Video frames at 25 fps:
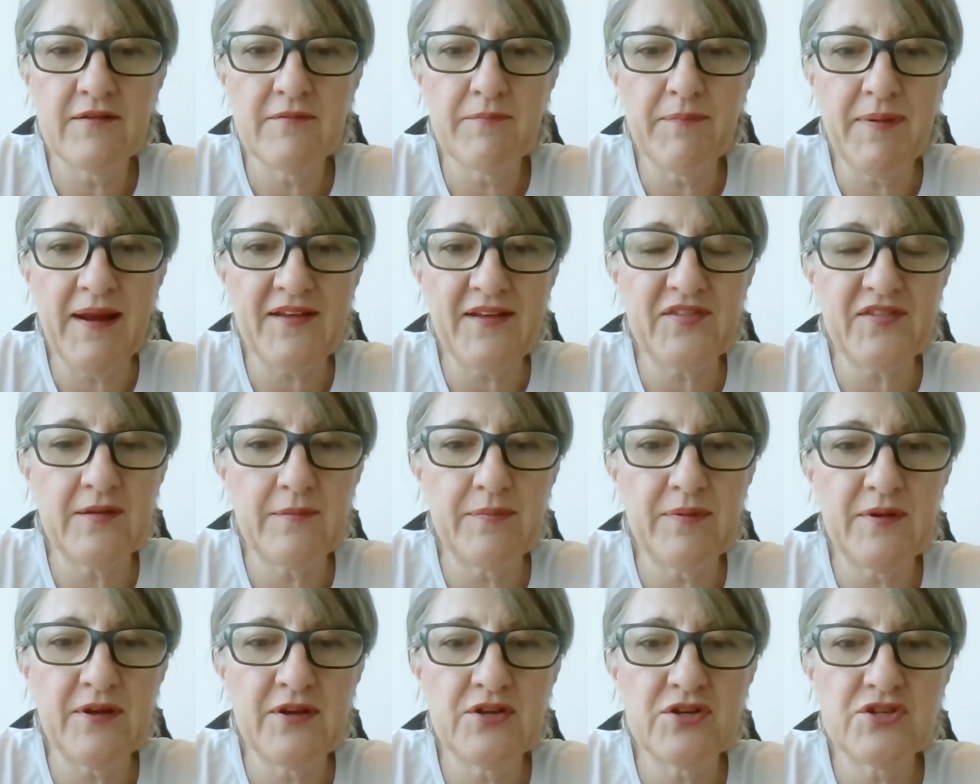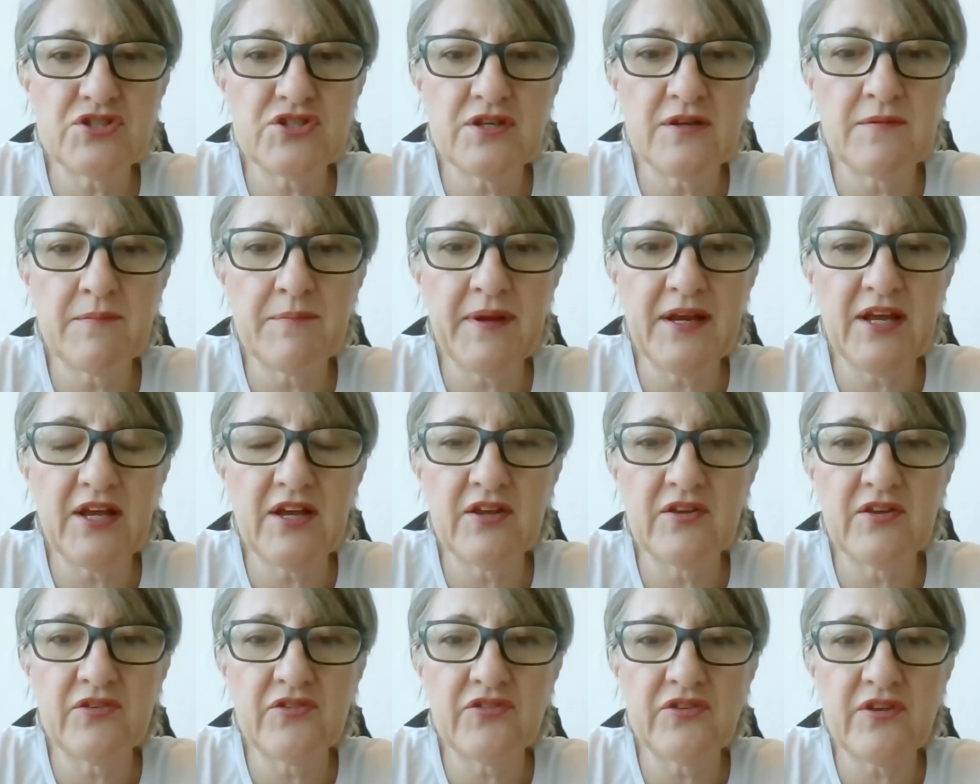plastic pollution,
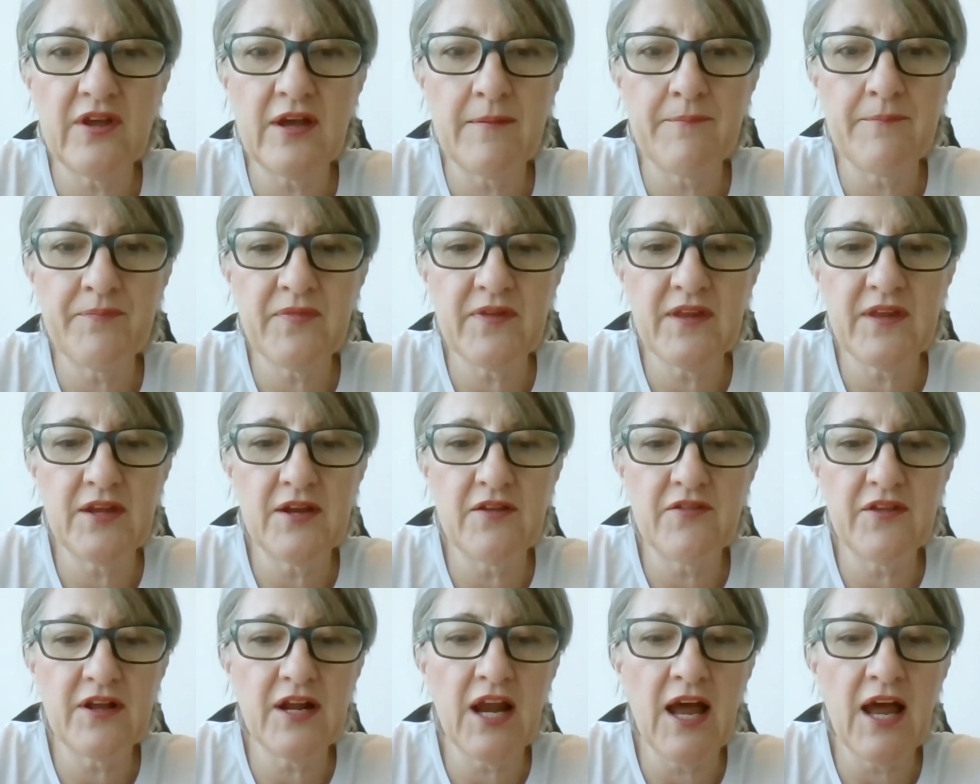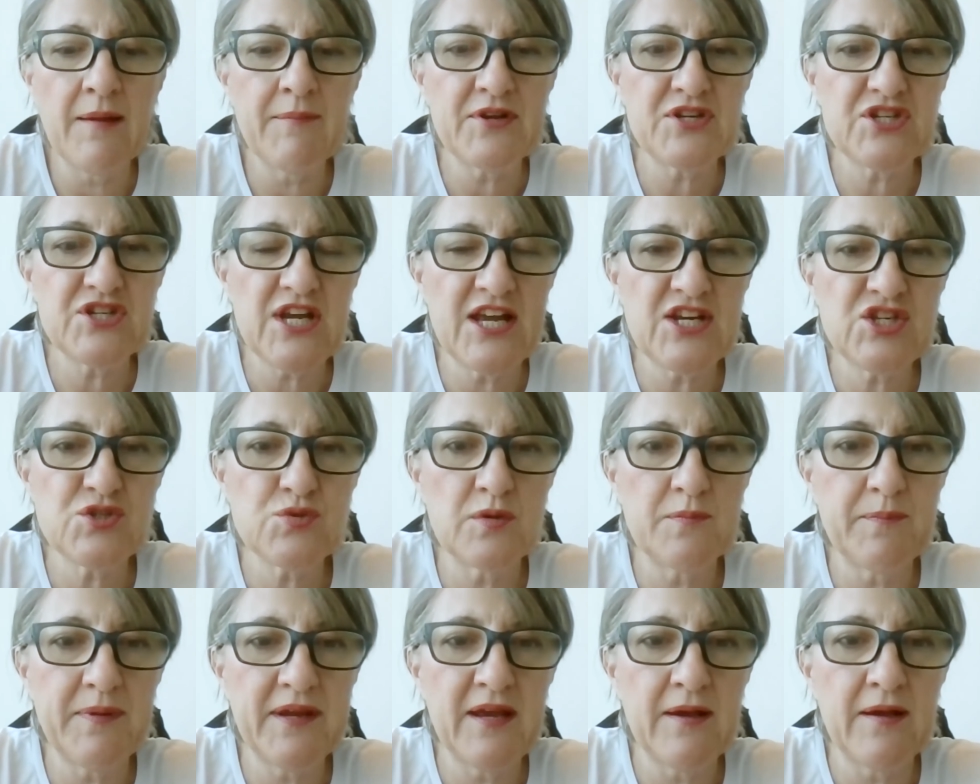because, the climate change
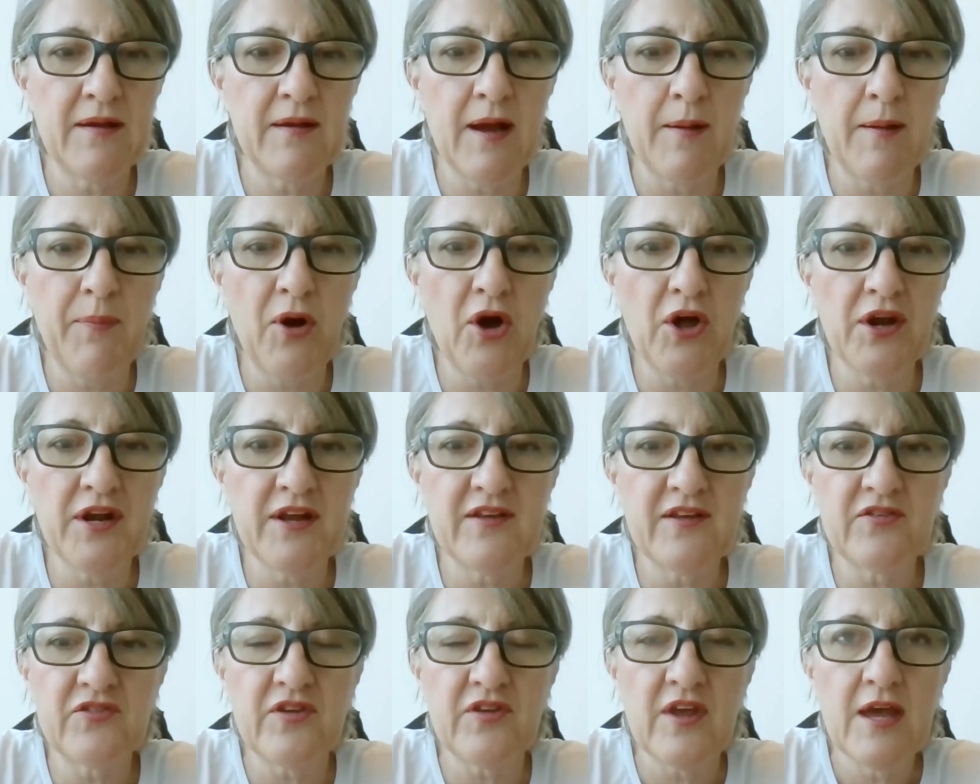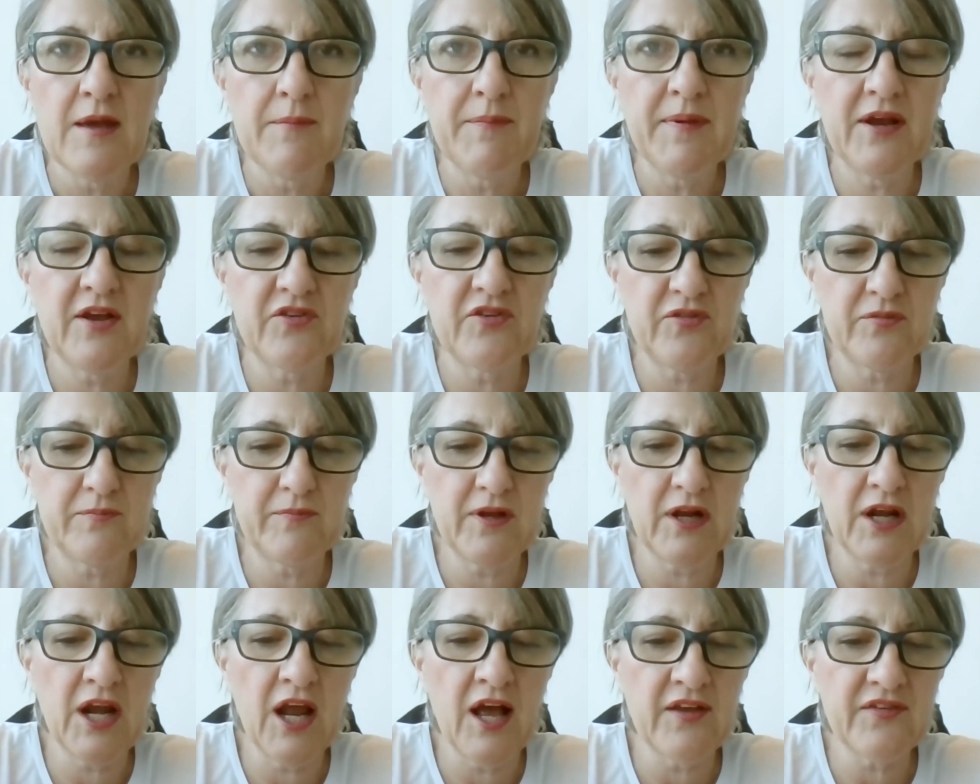would be upon us, because
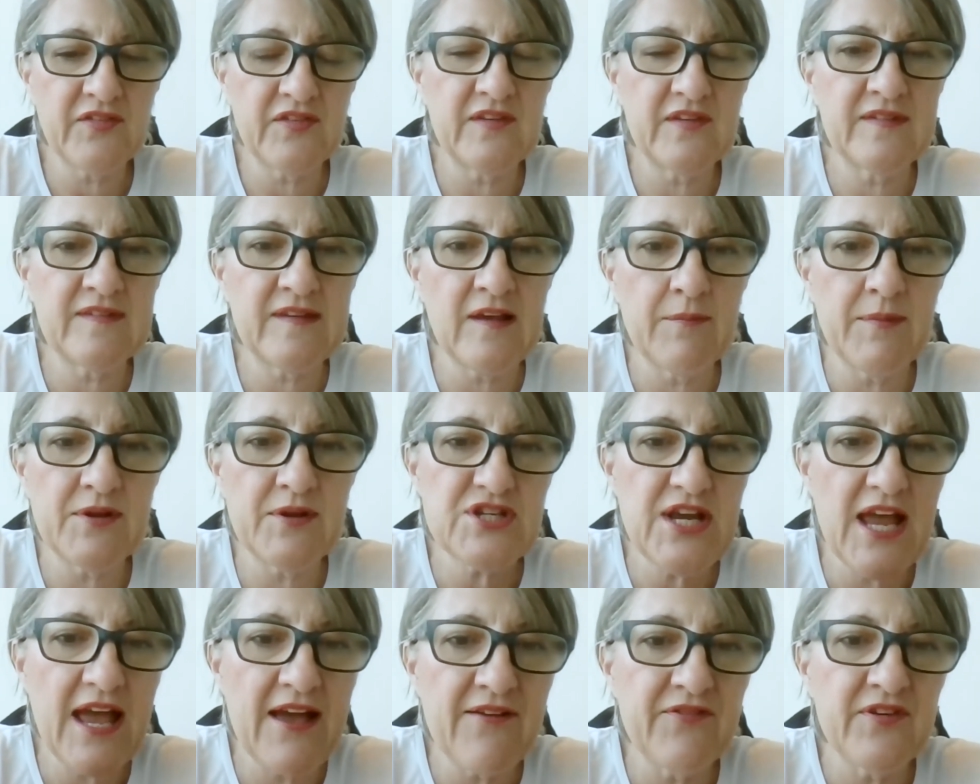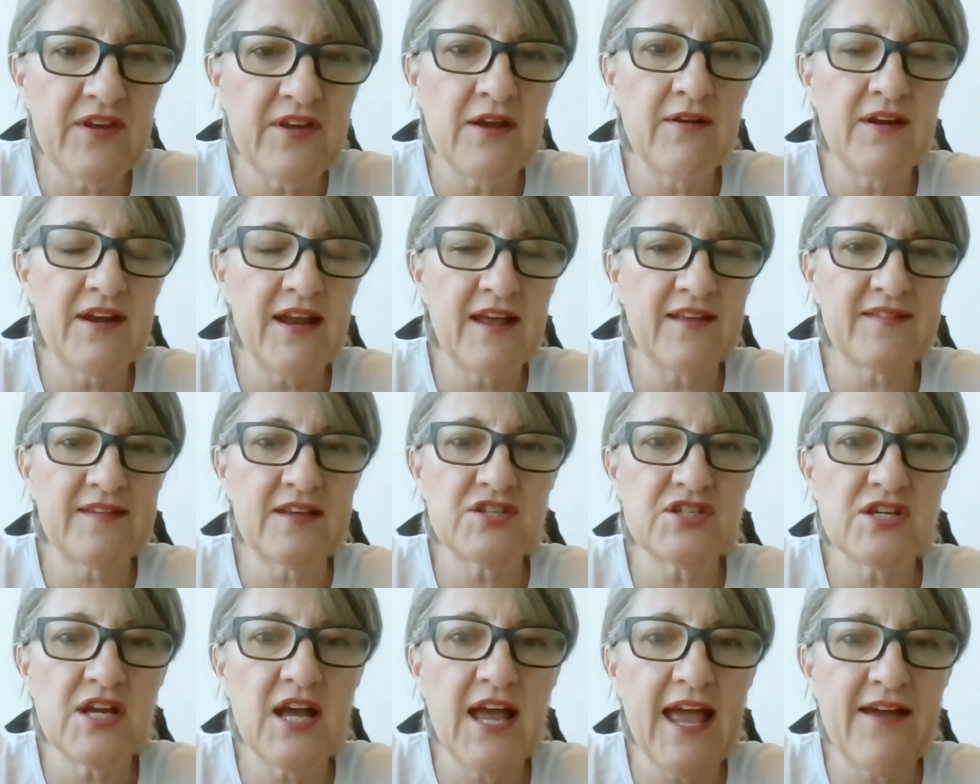glass is so much heavier and has
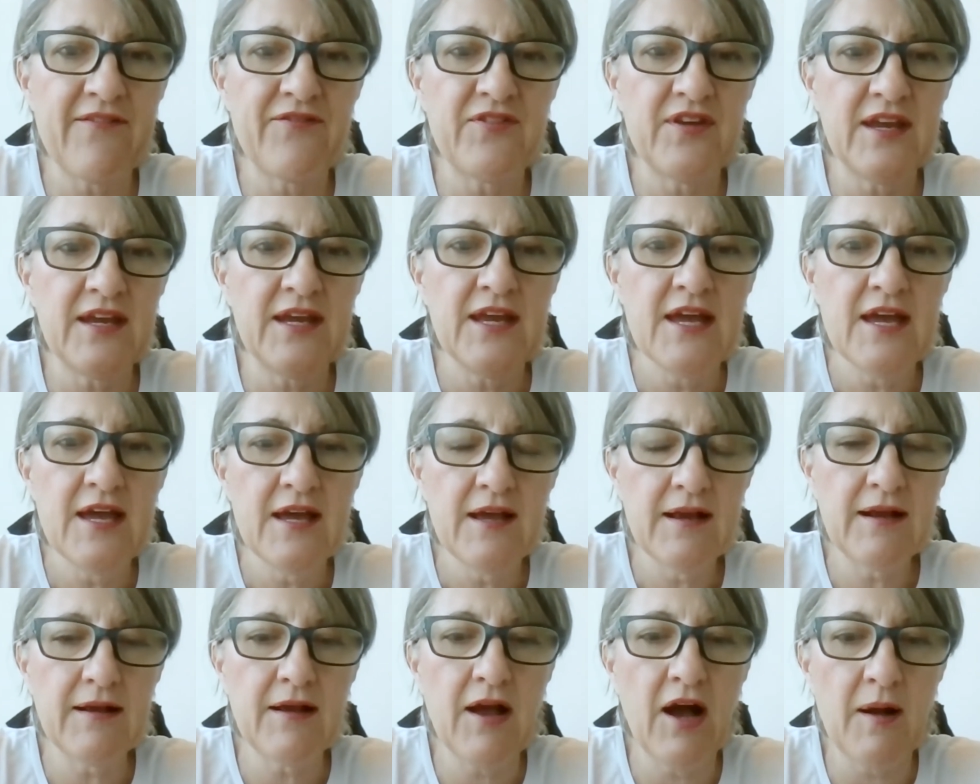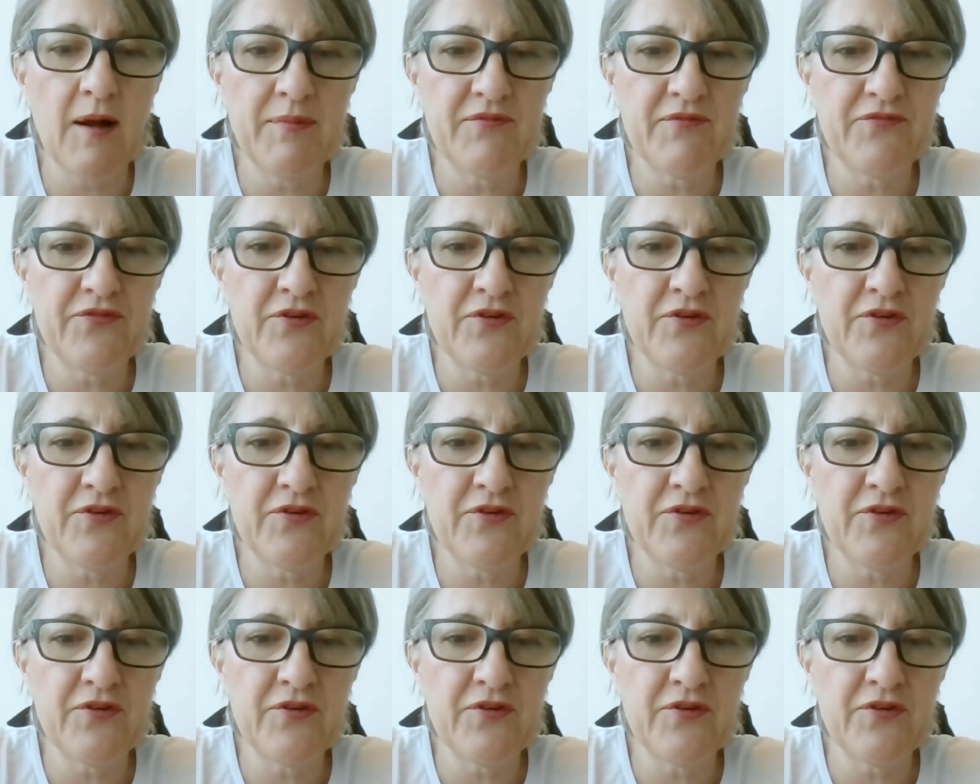such a heavy carbon